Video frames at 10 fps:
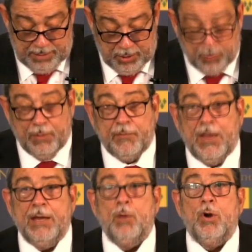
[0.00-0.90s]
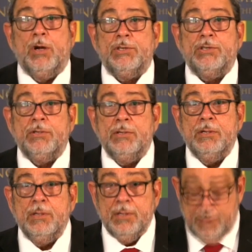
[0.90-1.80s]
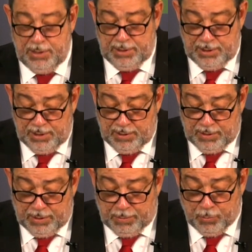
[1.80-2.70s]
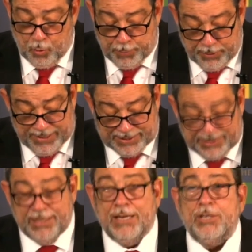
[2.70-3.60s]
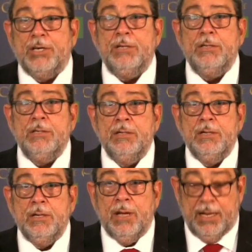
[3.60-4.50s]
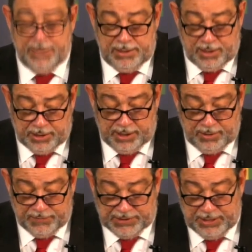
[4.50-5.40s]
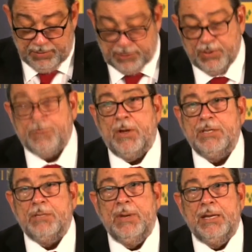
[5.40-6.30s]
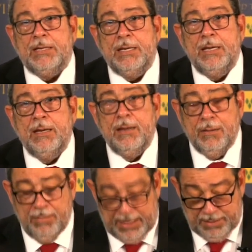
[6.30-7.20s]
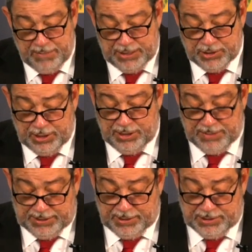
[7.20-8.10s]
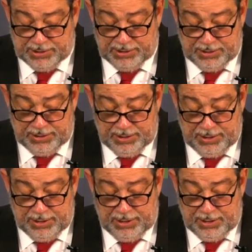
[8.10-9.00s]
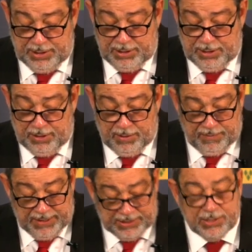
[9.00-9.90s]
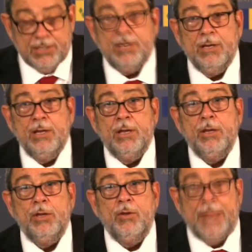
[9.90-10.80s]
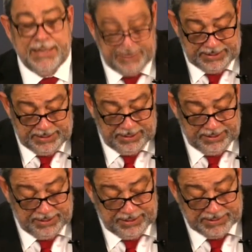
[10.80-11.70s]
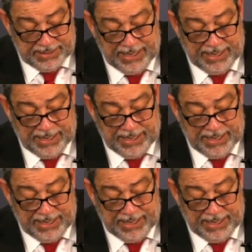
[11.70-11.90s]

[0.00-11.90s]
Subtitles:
but we fear the worst. More procrastination and the ducking of serious responsibility by the major emitters. On this, humanity is